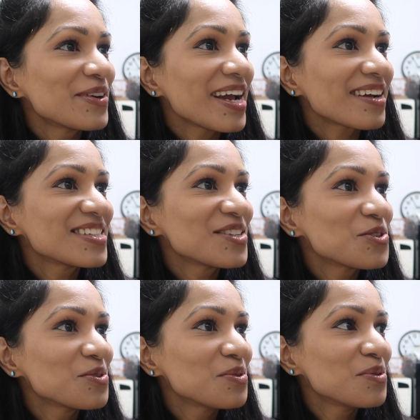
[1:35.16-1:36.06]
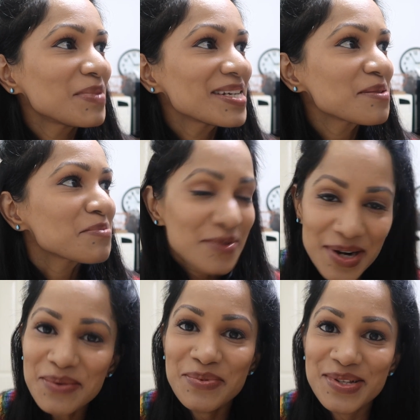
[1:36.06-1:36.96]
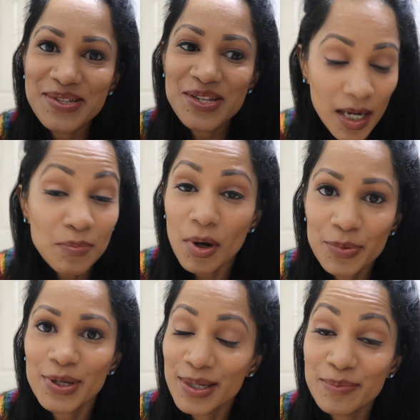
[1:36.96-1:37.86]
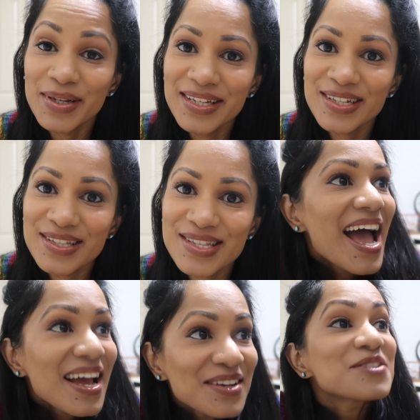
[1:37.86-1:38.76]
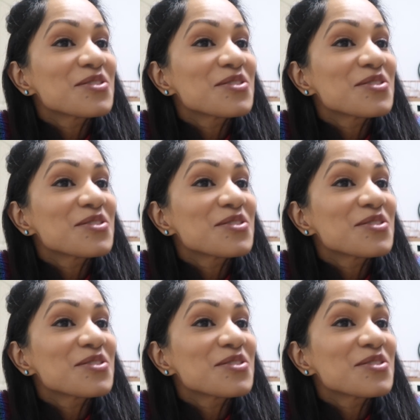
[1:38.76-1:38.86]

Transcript: reacting to my subscribers' unpopular opinions. And